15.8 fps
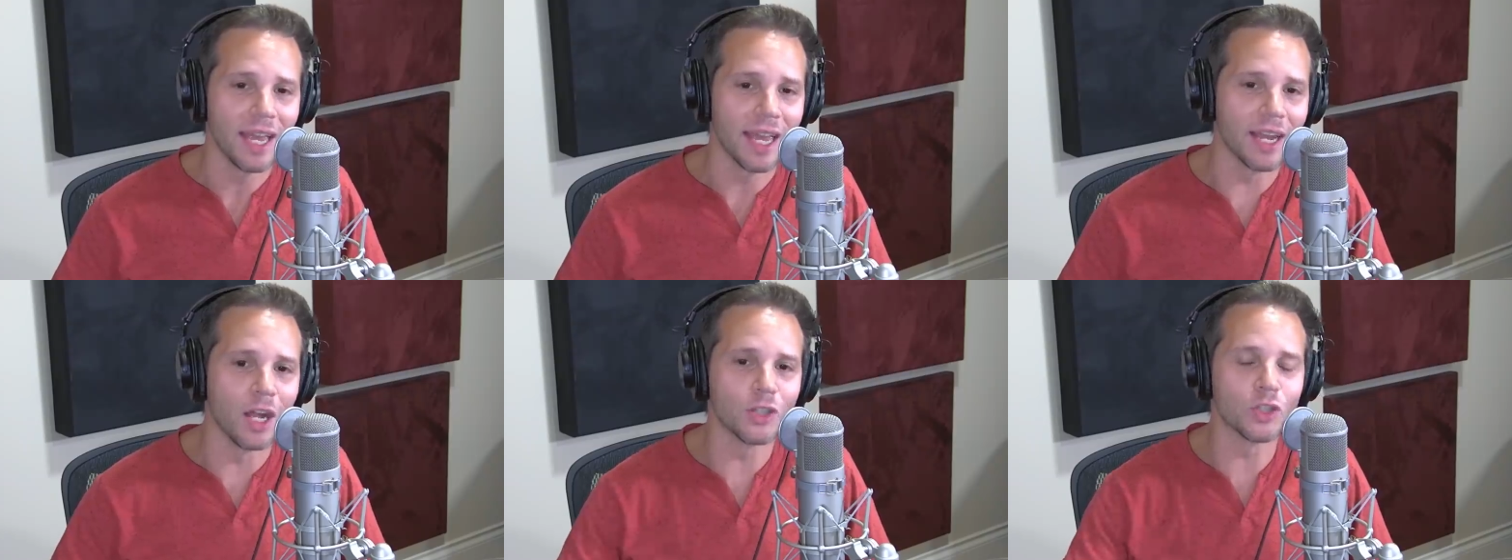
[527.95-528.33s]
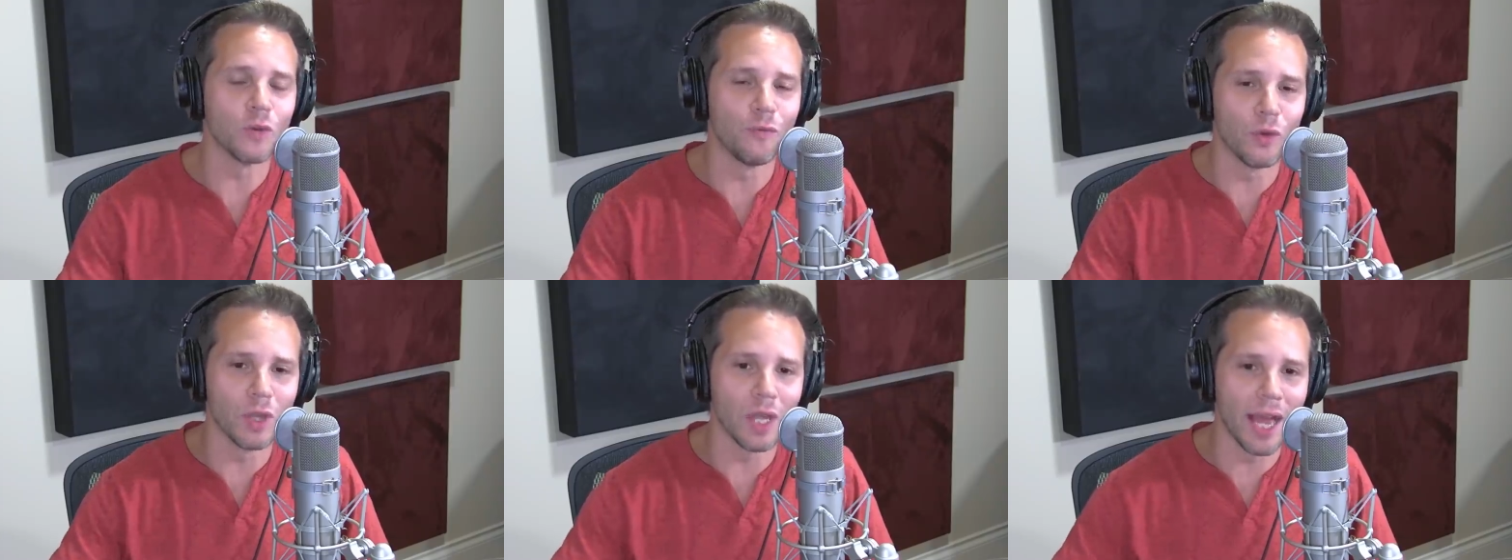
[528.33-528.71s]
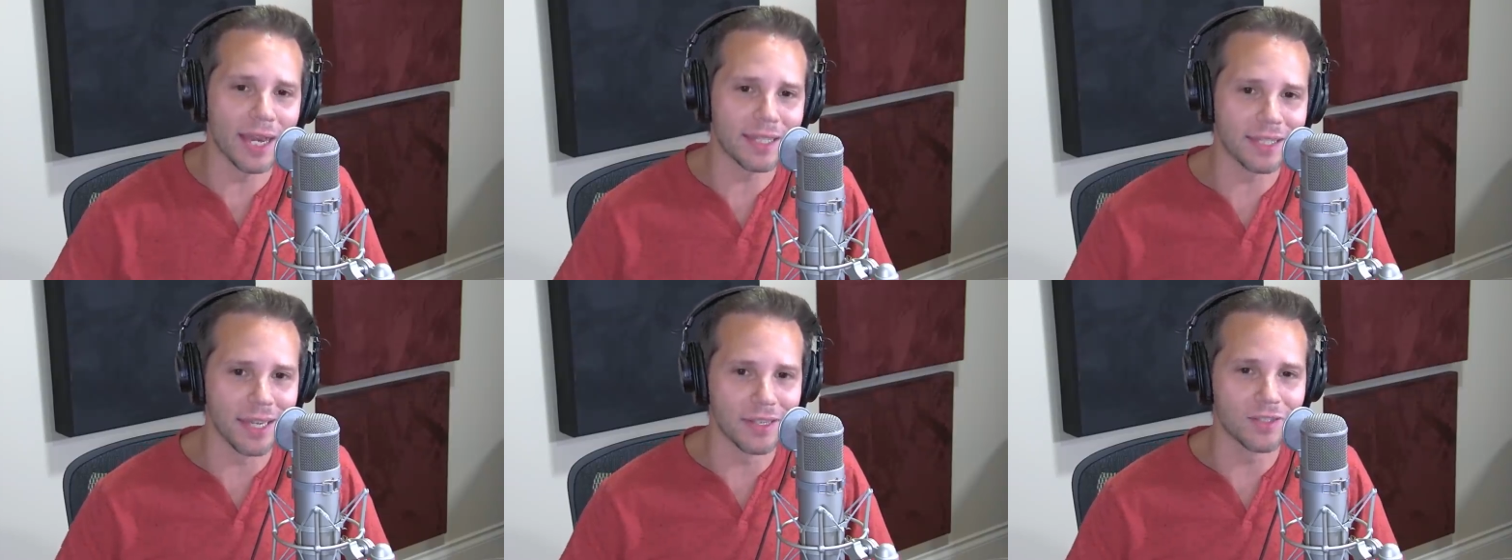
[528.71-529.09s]
And also full
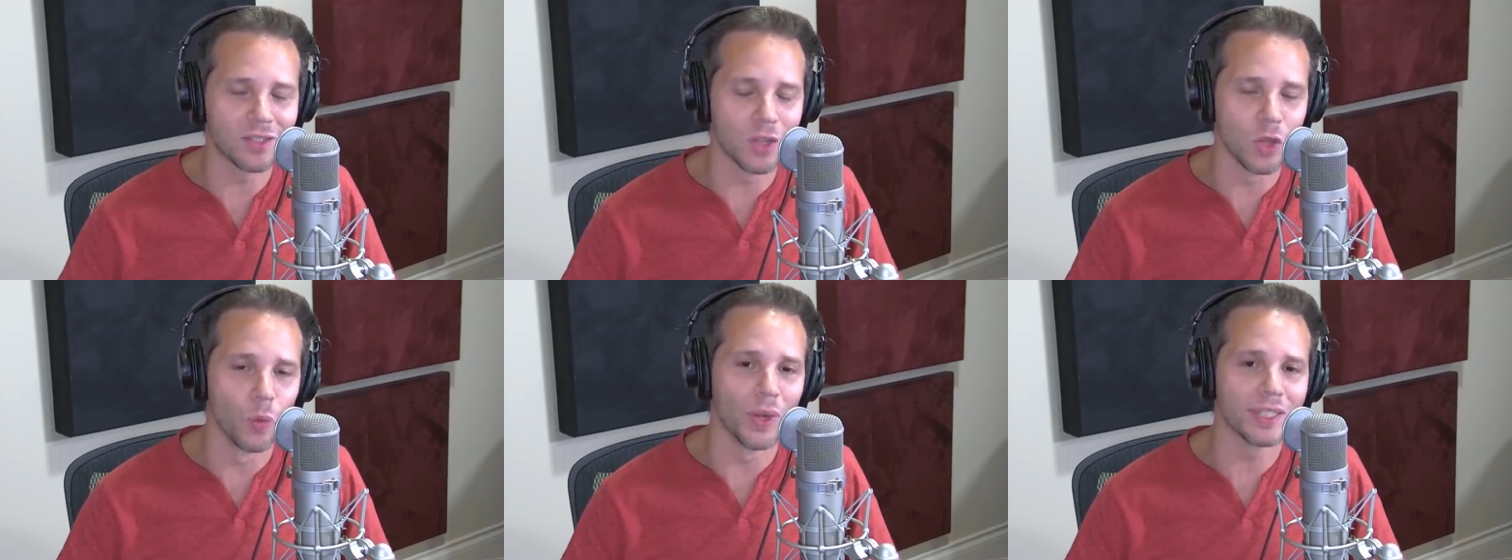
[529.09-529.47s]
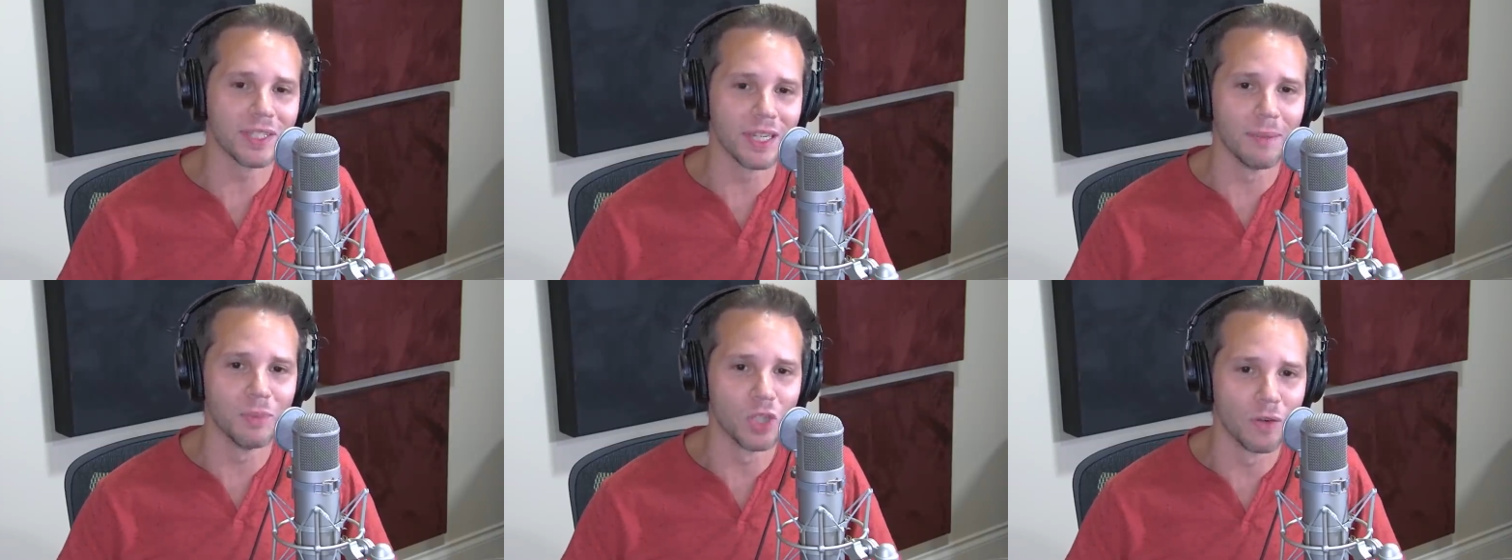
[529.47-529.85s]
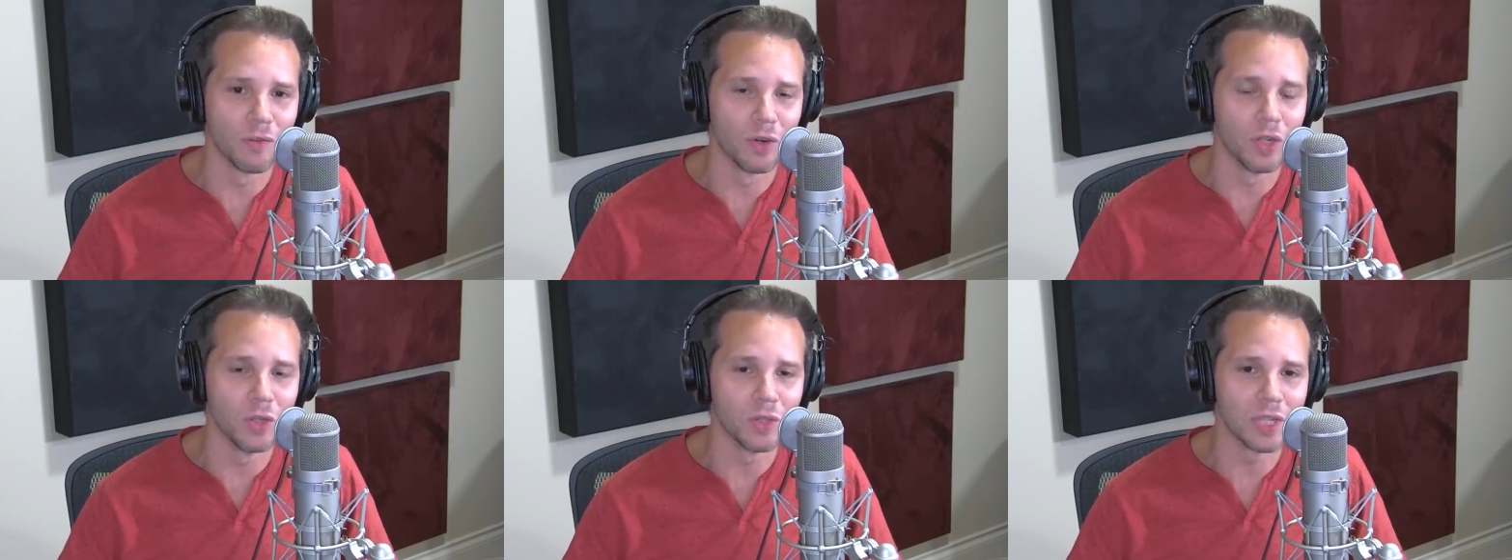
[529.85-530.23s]
access to the Wrestling
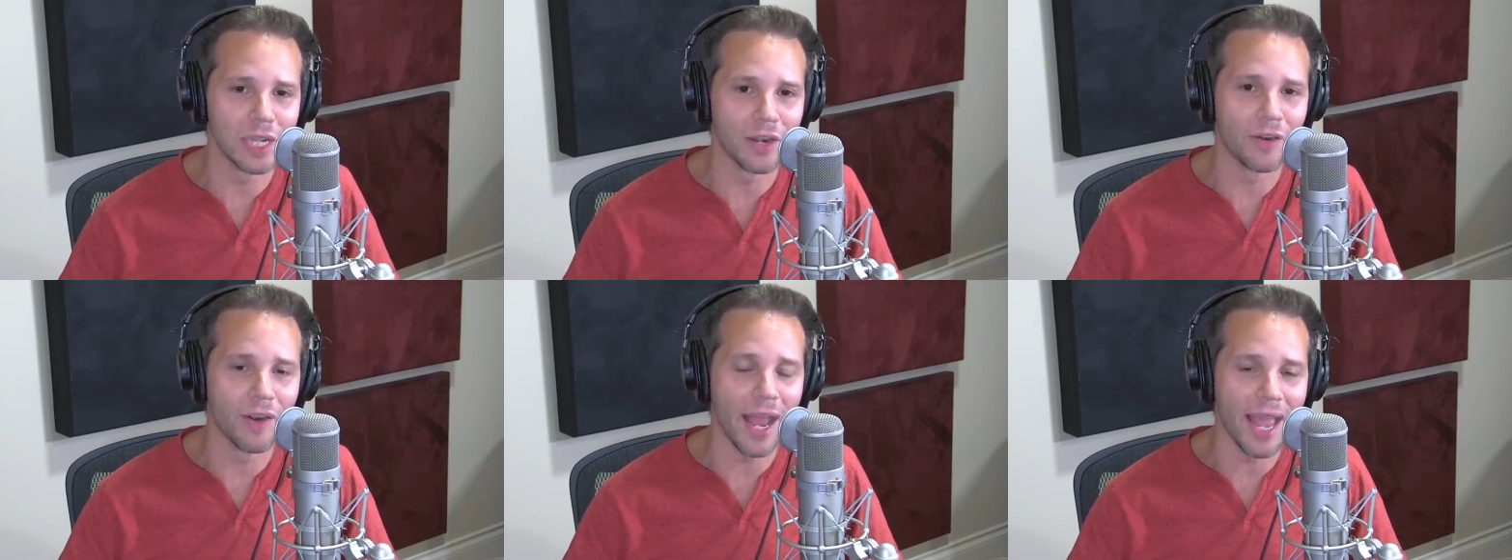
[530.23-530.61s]
Observer newsletter